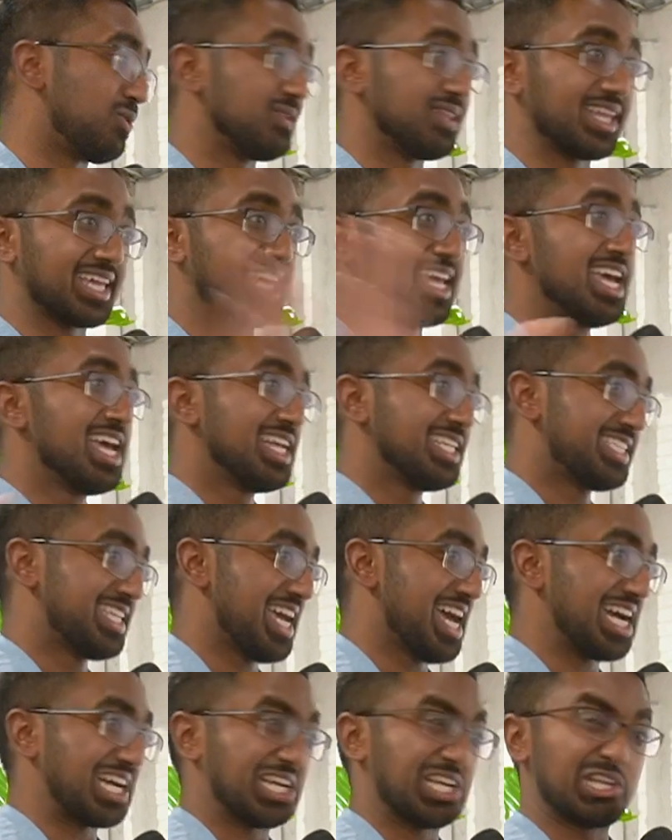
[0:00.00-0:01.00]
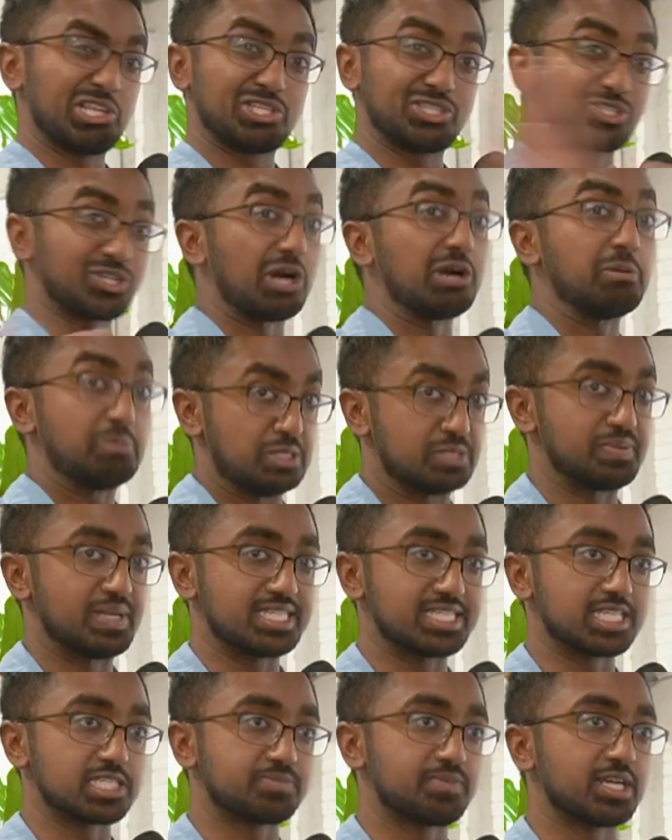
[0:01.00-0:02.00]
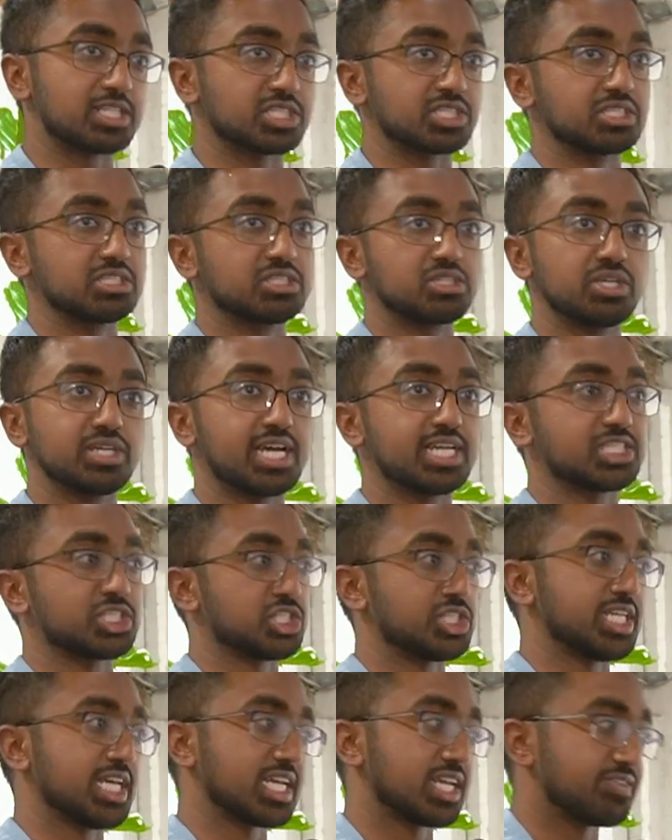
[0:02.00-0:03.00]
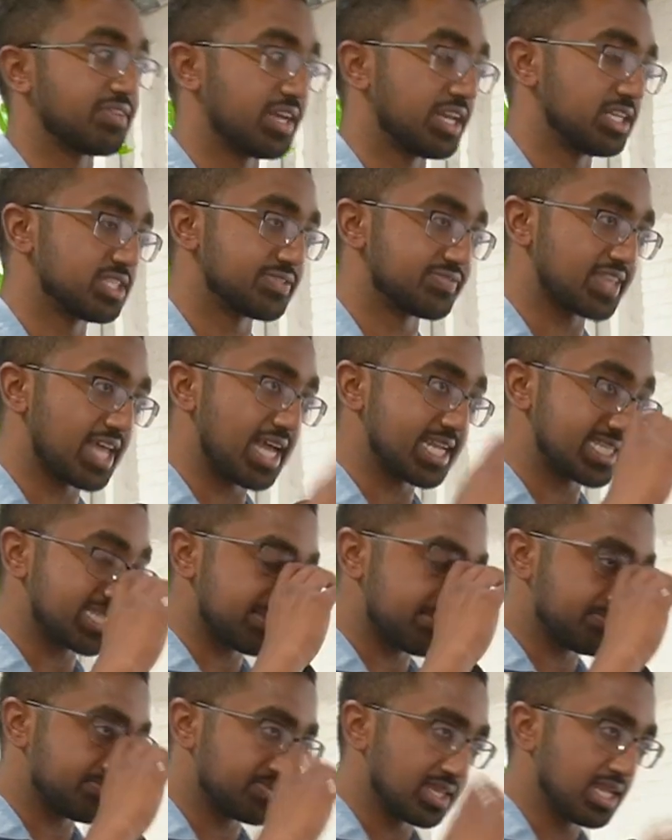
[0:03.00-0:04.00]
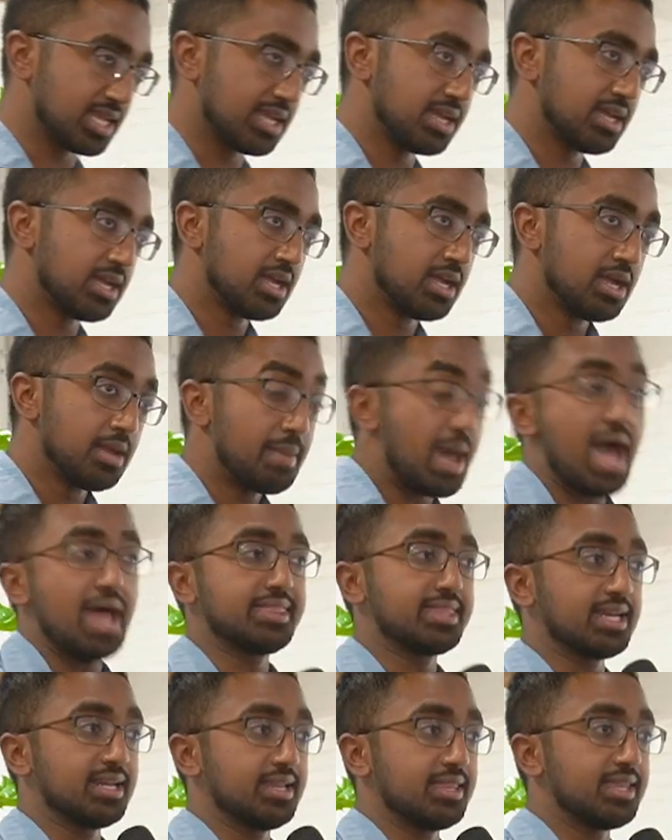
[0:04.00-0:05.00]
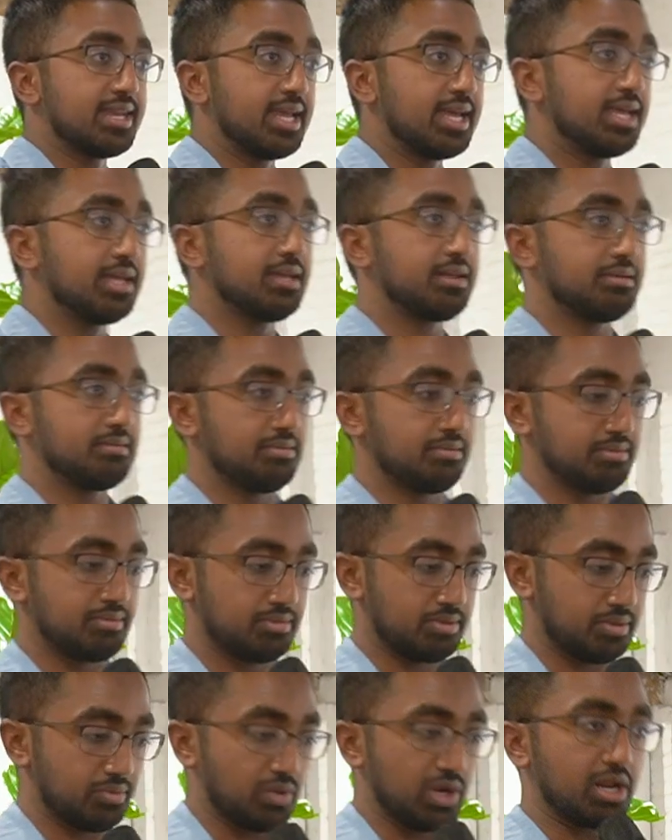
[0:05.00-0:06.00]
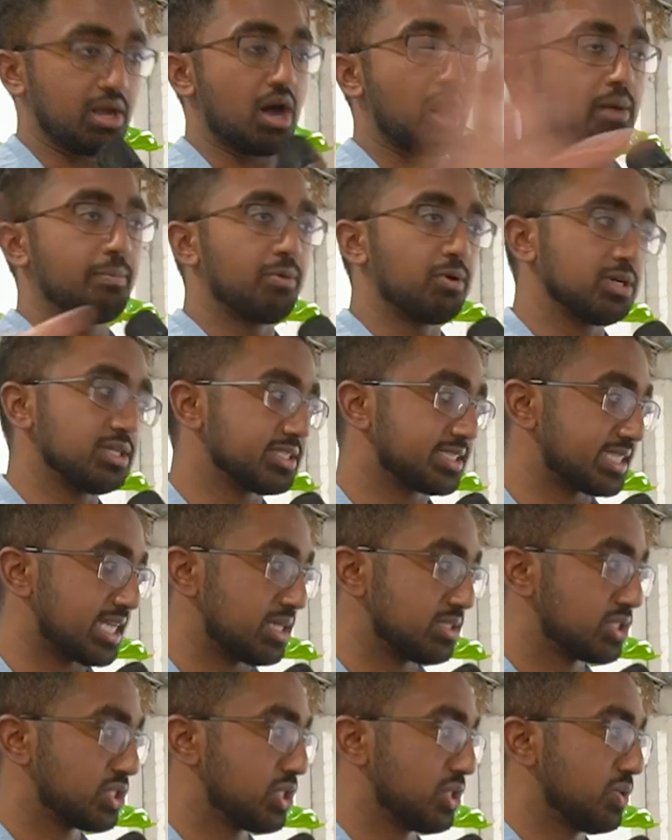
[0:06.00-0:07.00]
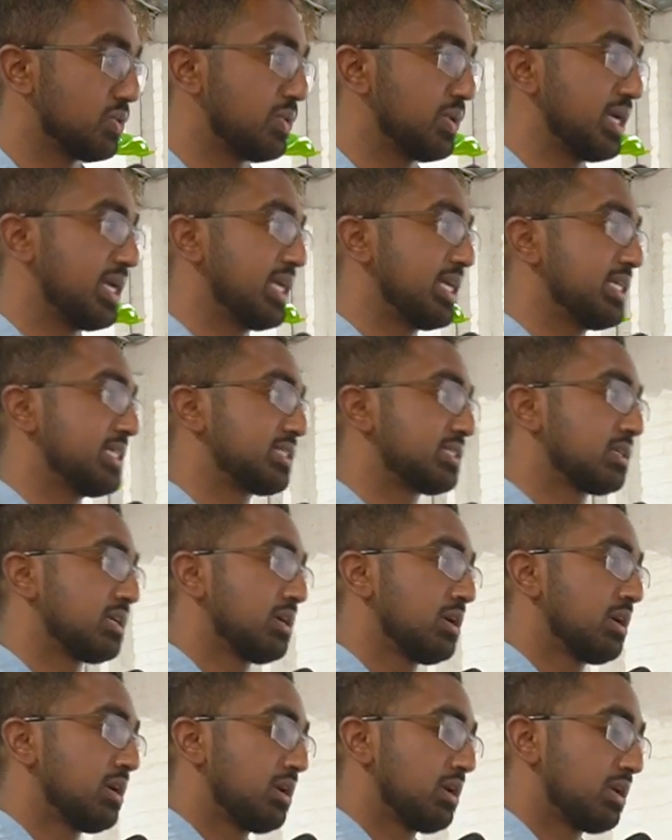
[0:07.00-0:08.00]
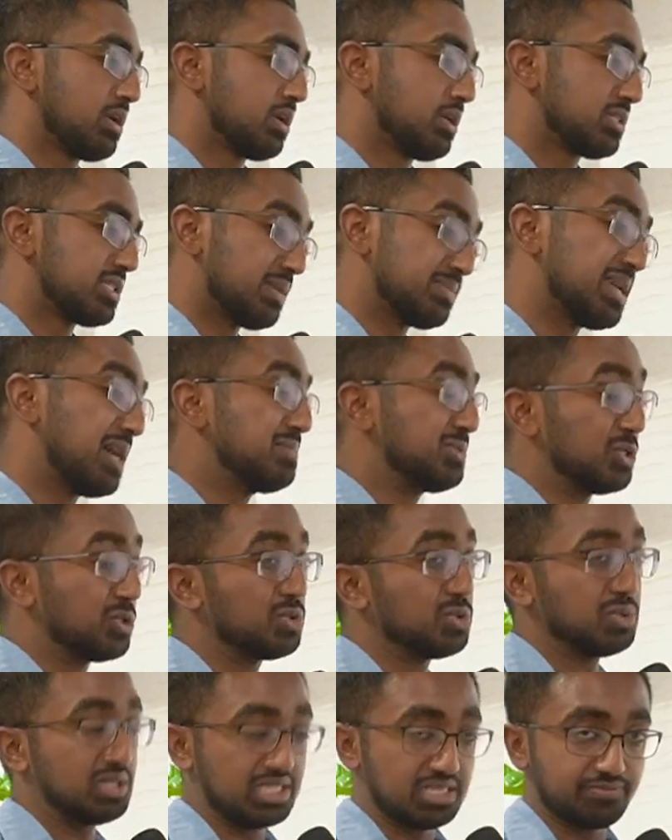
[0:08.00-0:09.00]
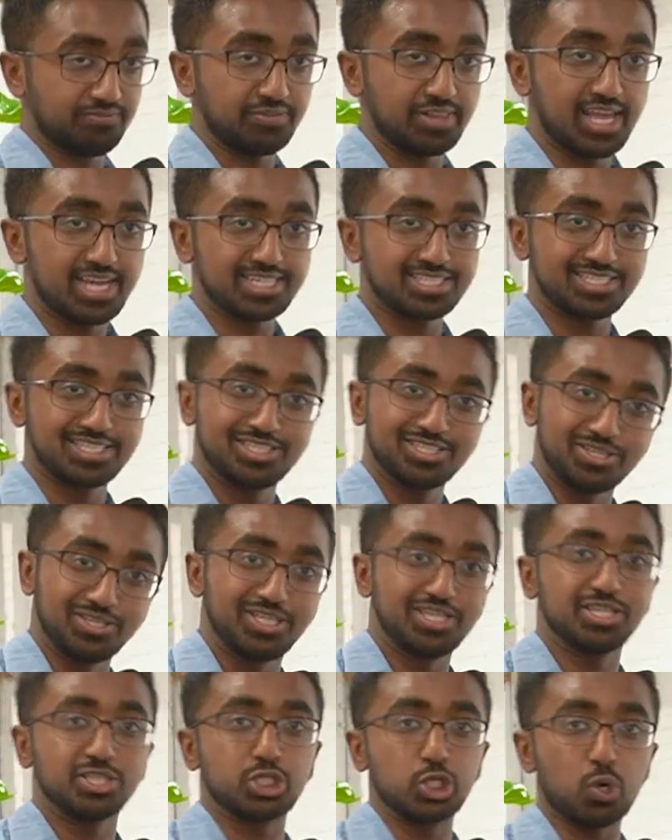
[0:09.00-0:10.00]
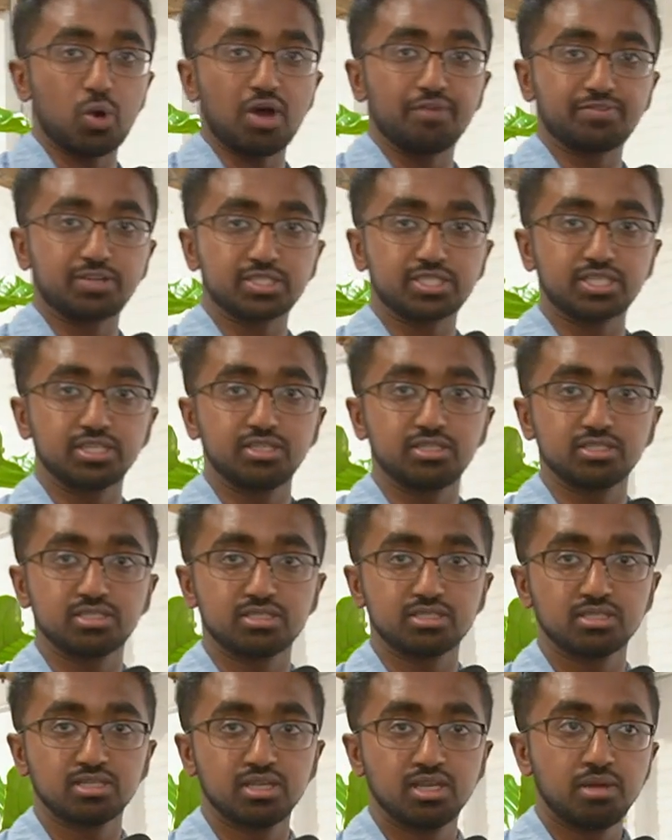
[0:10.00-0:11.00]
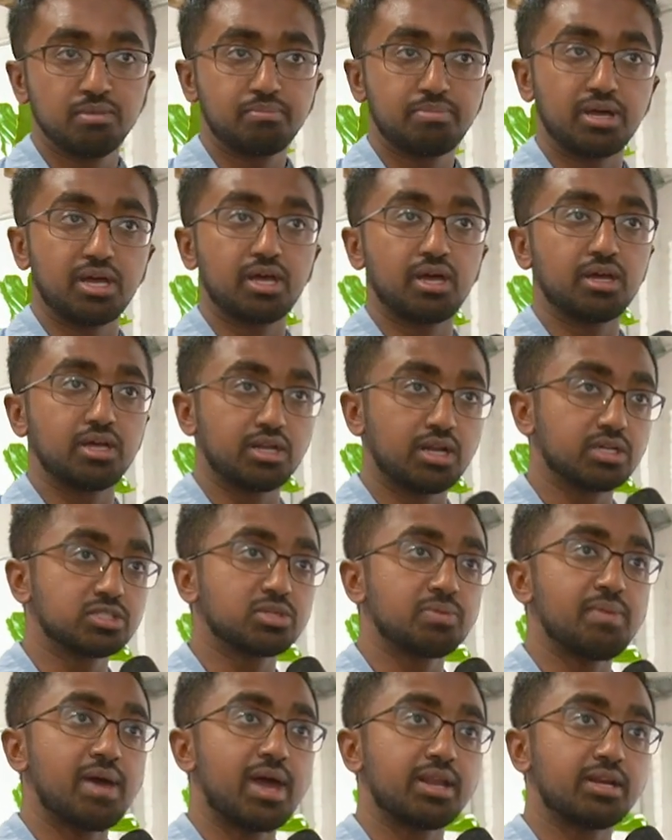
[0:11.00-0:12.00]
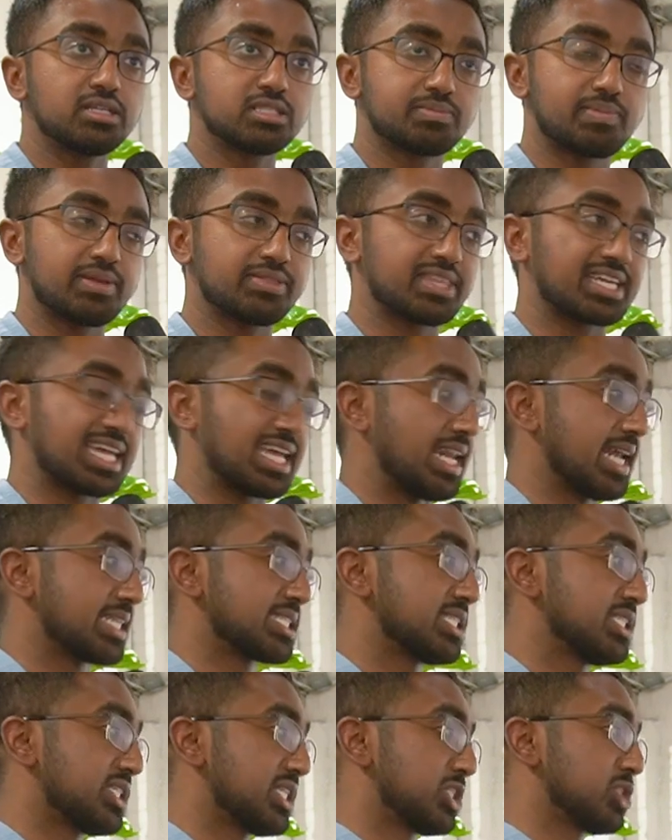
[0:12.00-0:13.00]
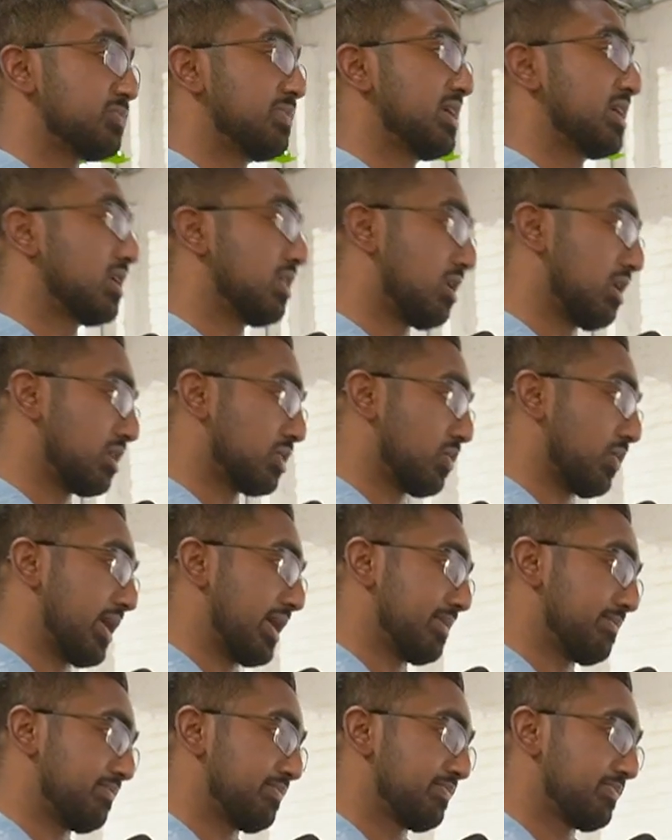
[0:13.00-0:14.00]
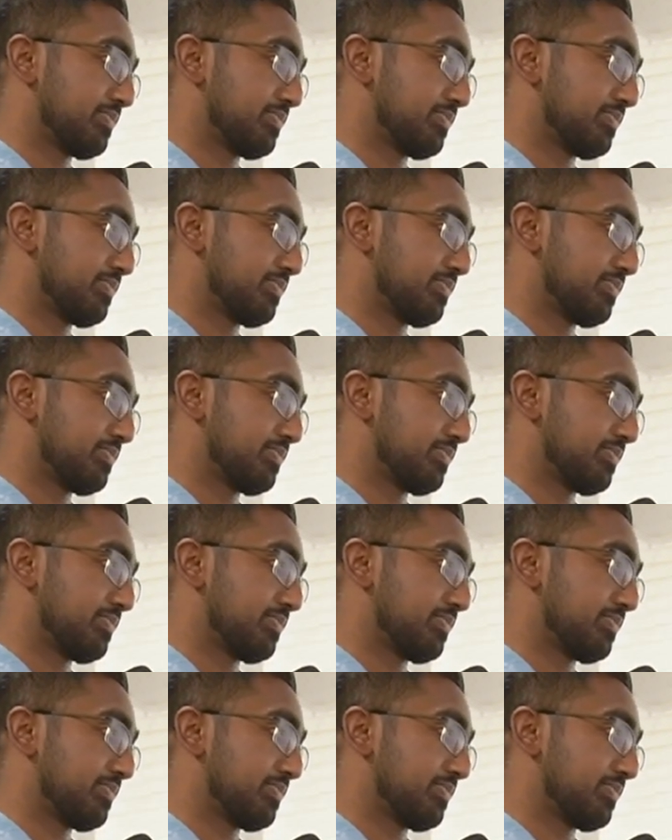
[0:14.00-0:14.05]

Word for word: whole like tech startup space, especially. So you guys should take advantage of that. But at the end of the day, what it all boils down to is sometimes you do need to flex, you need to show off your skills, but it also matters about the connections that you make along the way.